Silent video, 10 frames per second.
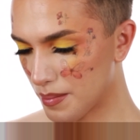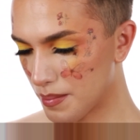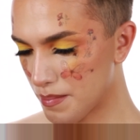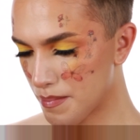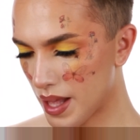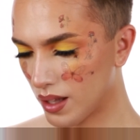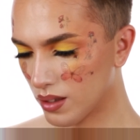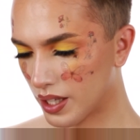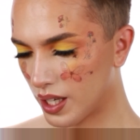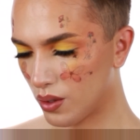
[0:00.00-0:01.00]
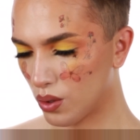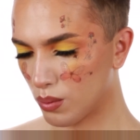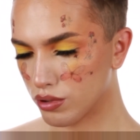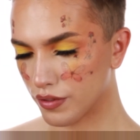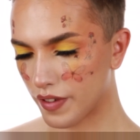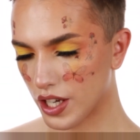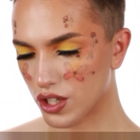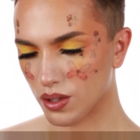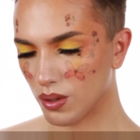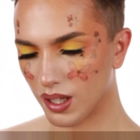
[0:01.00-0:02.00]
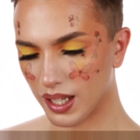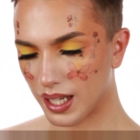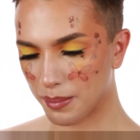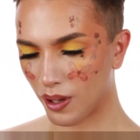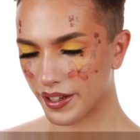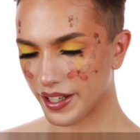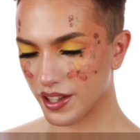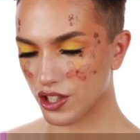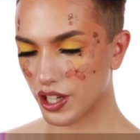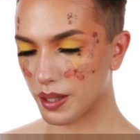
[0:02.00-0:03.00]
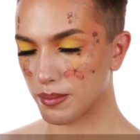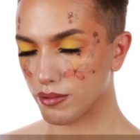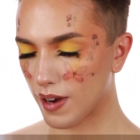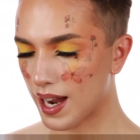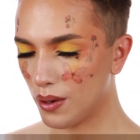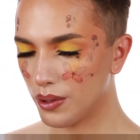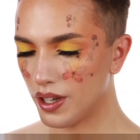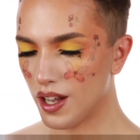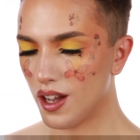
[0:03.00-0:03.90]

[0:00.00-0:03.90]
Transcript: Melkior Professional lip liner in the shade Brown.